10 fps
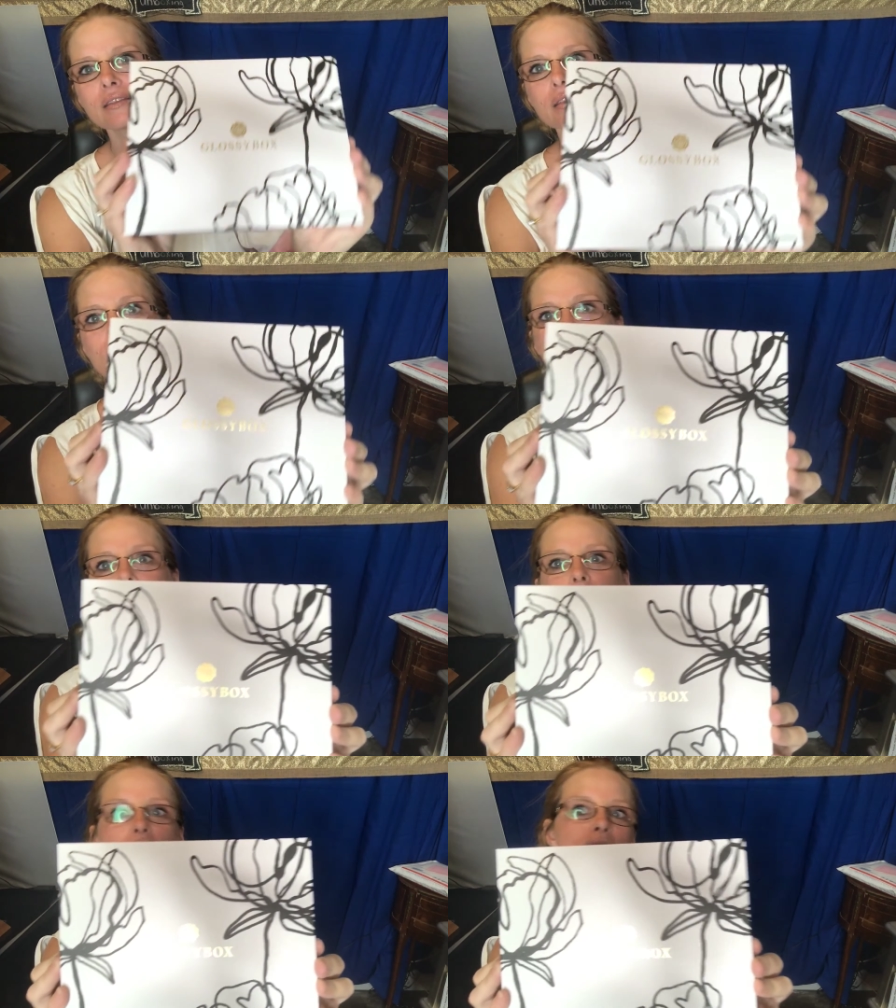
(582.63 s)
There's
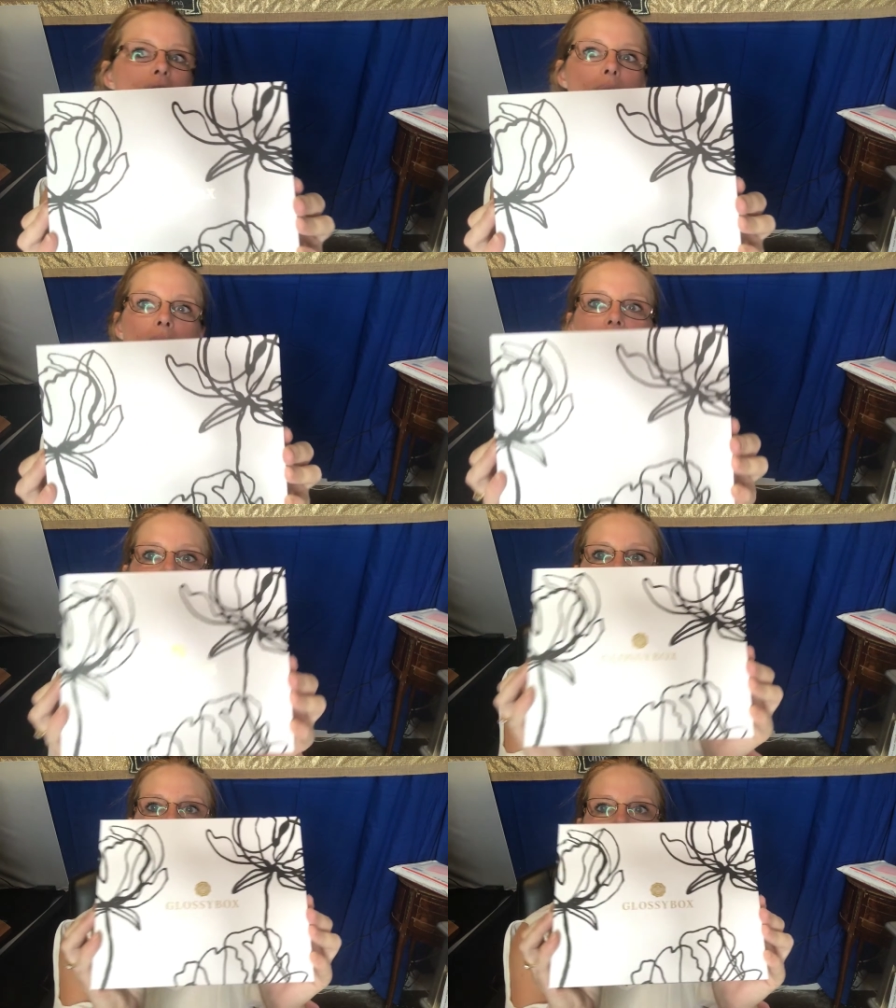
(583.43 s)
our beautiful
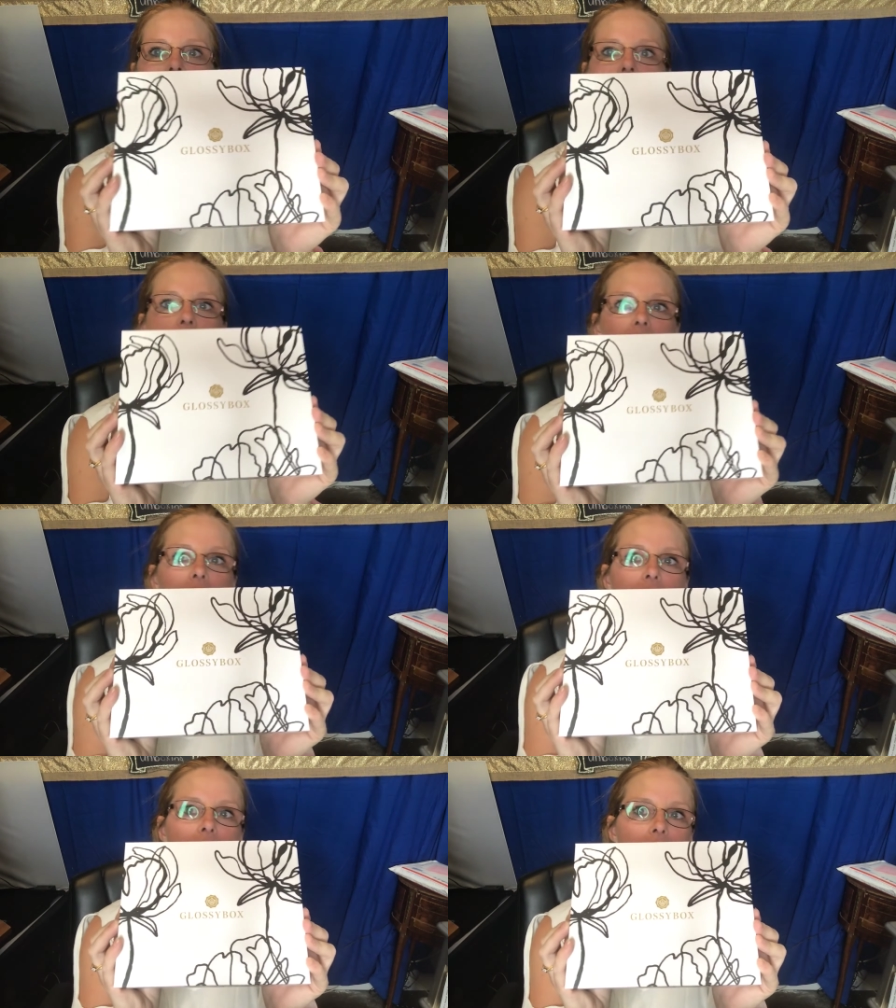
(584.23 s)

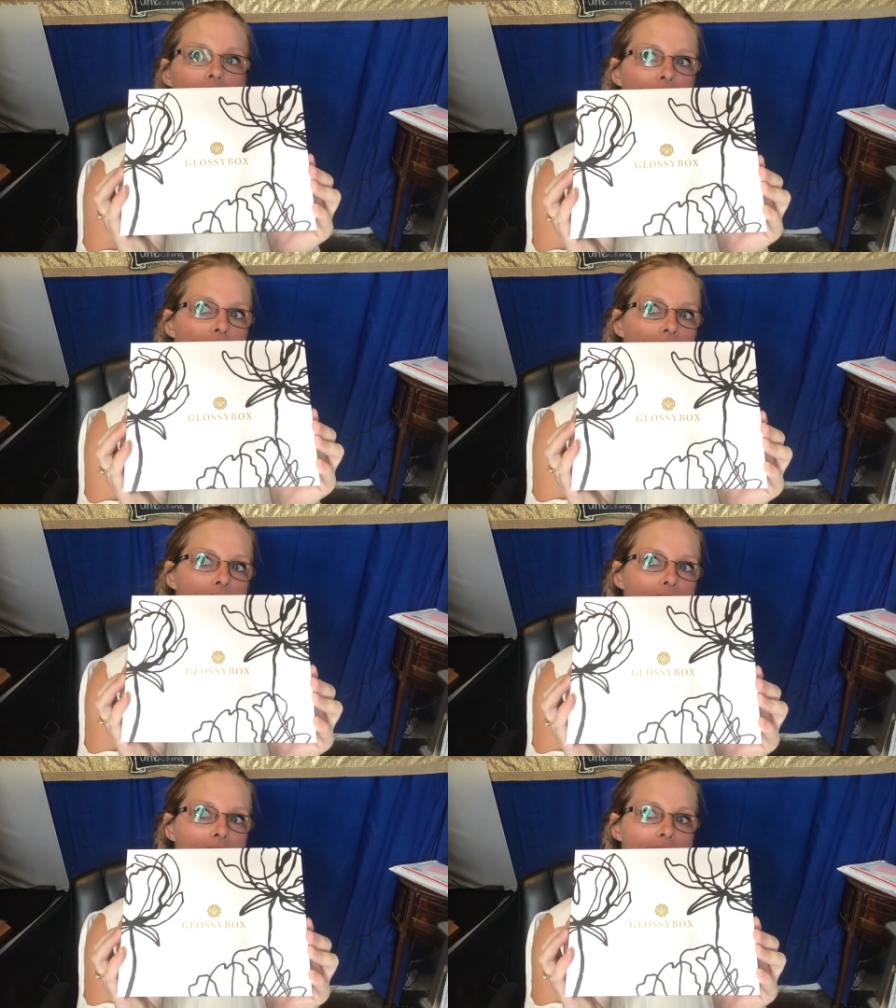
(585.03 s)
box.
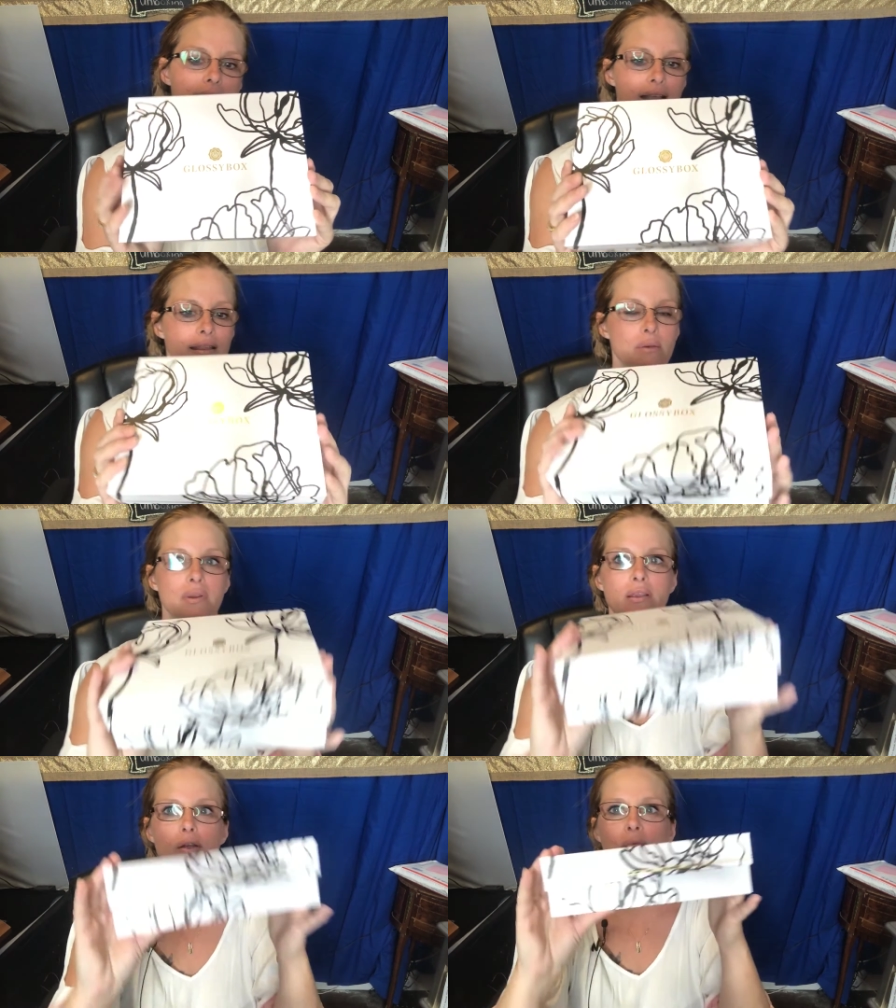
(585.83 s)
Focus. There
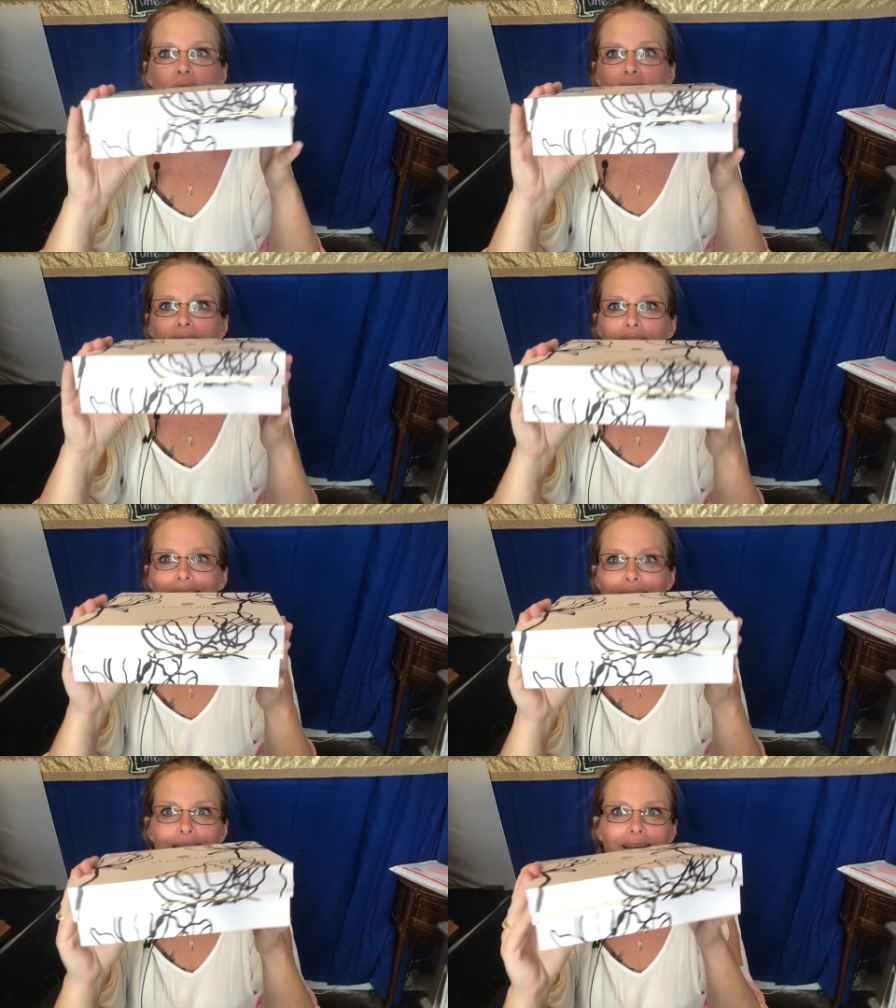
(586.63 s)
we go.
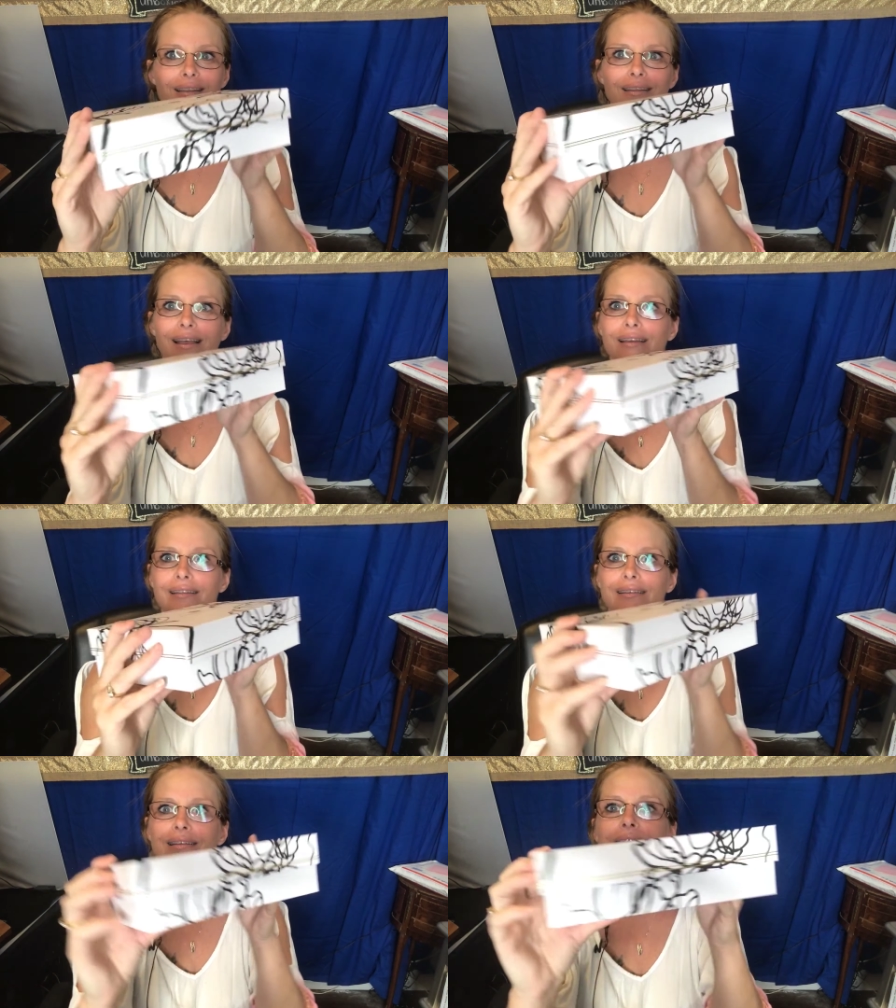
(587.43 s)
Look at that.
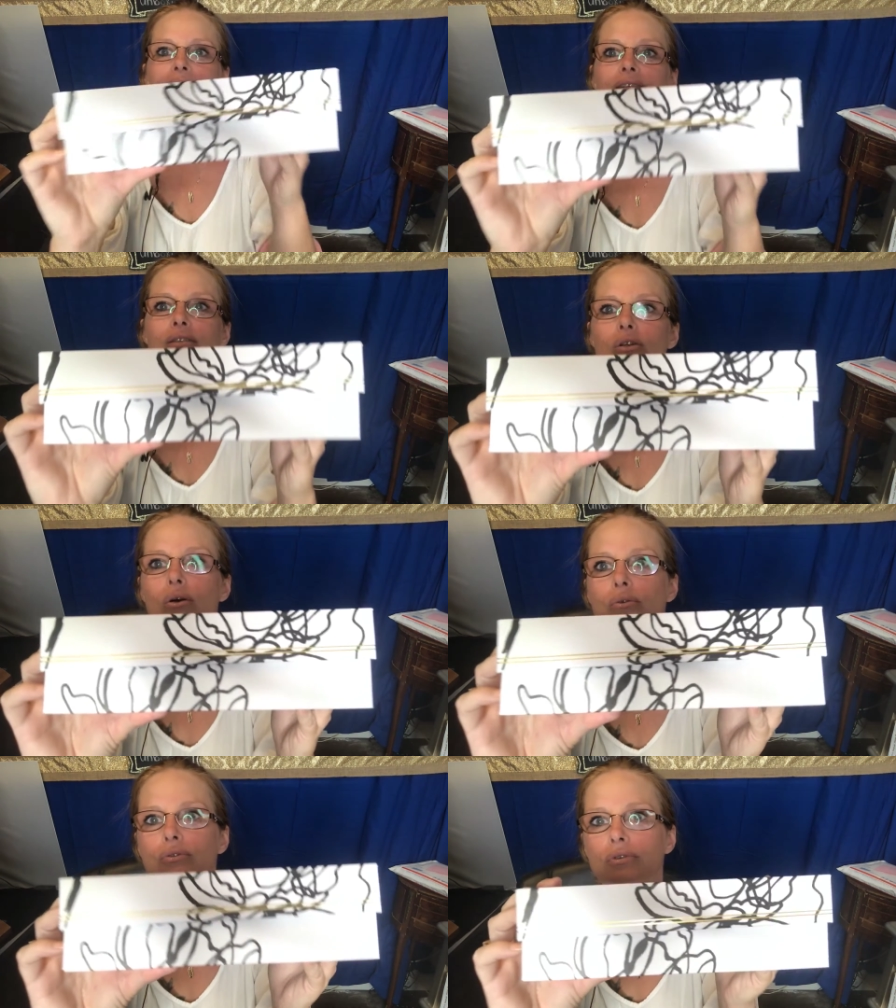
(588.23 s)
It has the
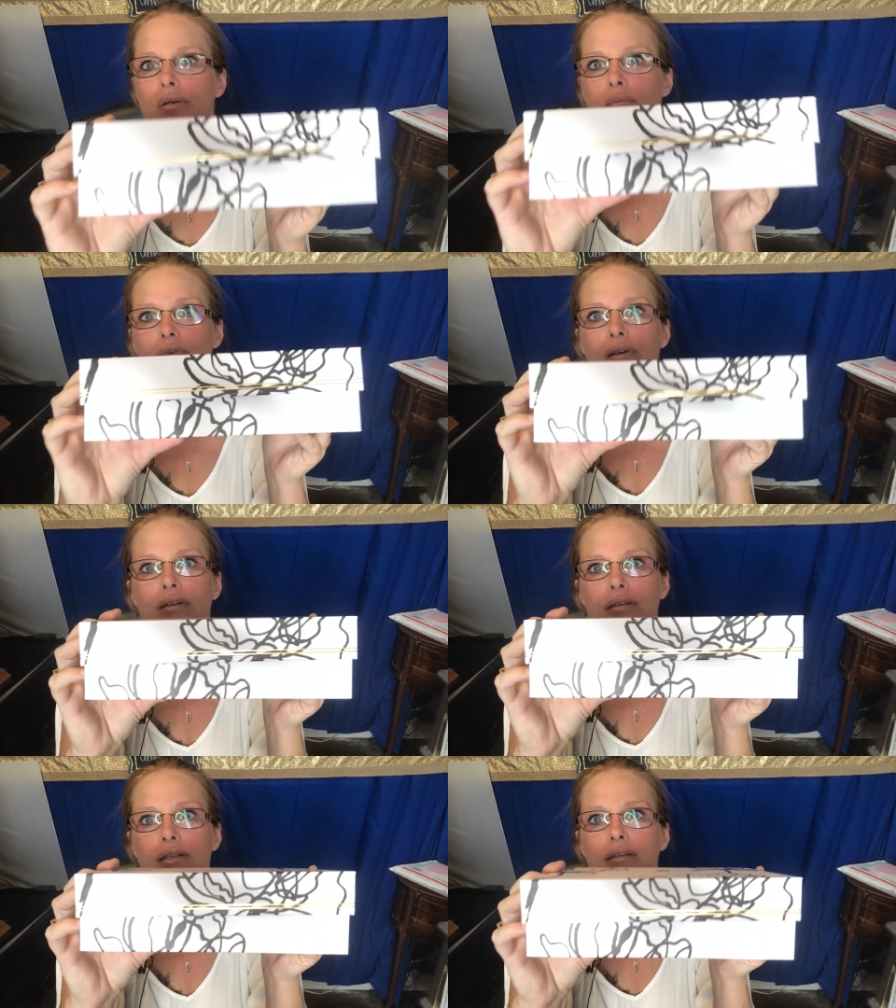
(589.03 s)
gold trim
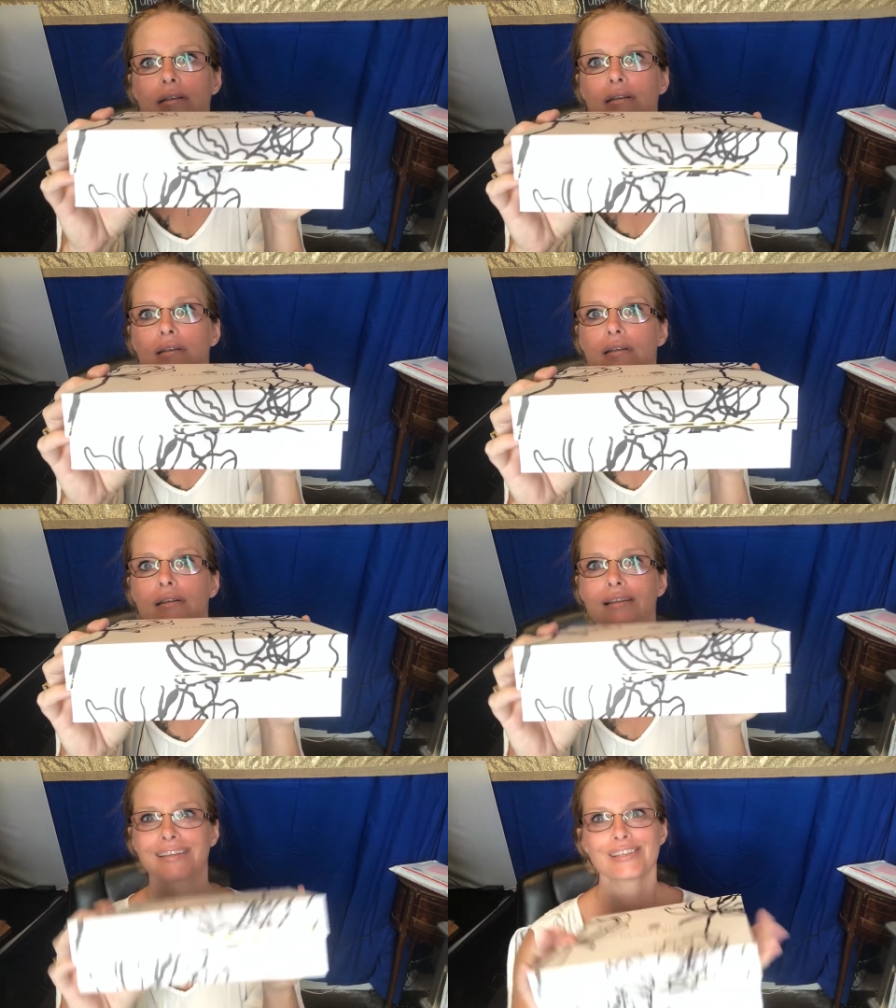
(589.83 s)
around it.
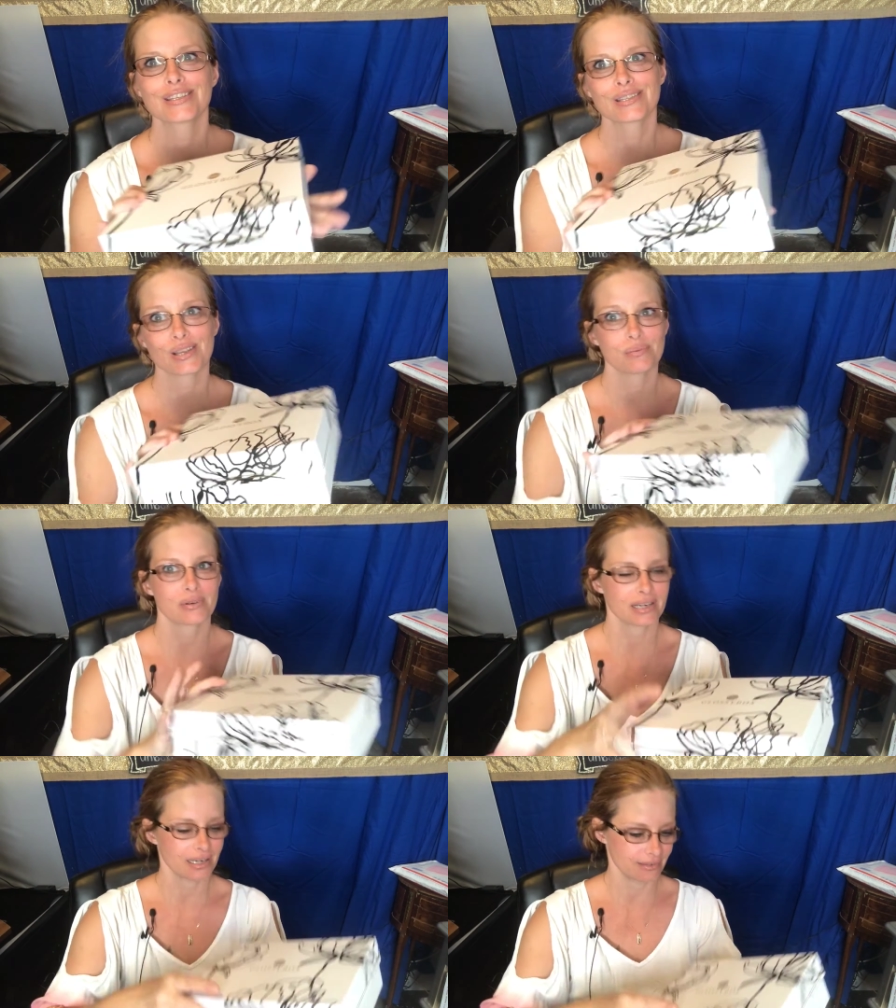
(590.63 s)
So
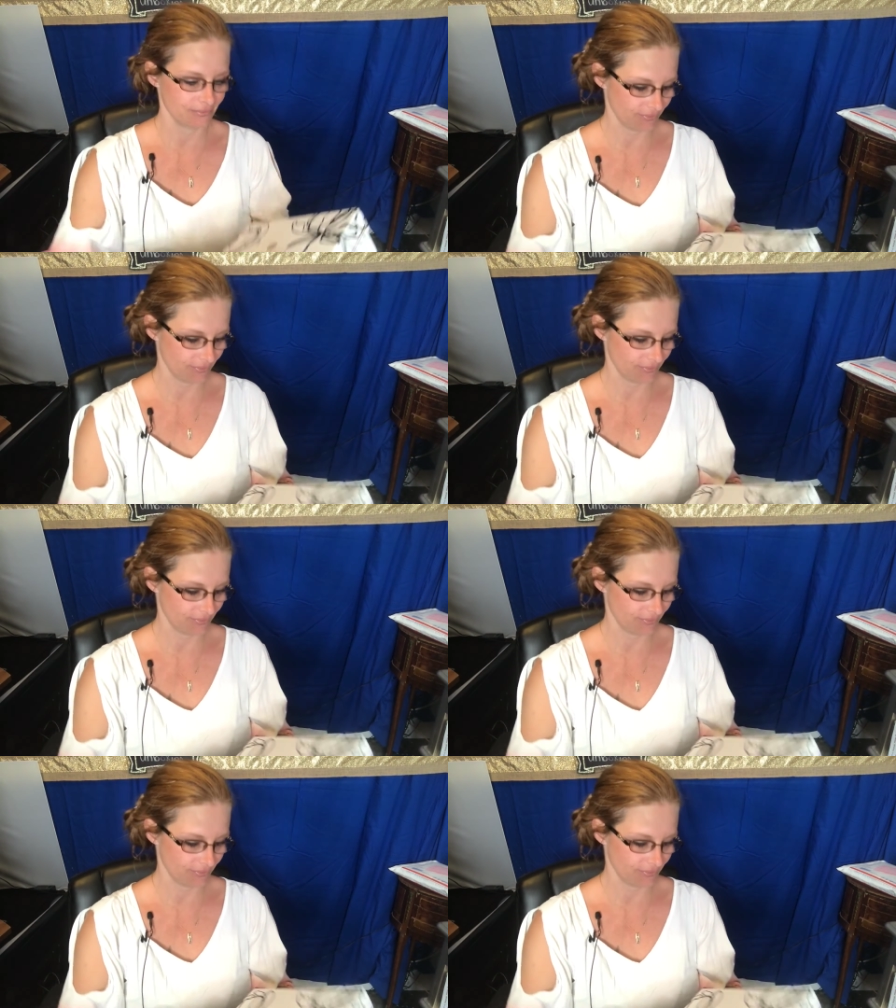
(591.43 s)
pretty.